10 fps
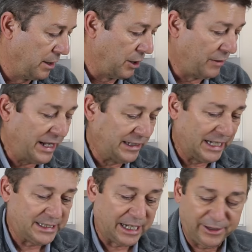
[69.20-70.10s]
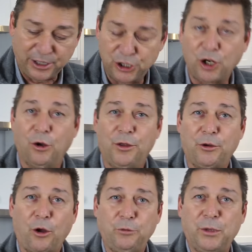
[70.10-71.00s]
Alright, let's get this show on the
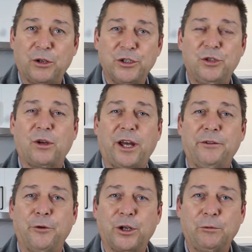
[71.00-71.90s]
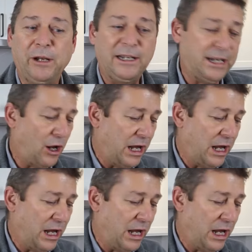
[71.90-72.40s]
road because you gotta work quickly.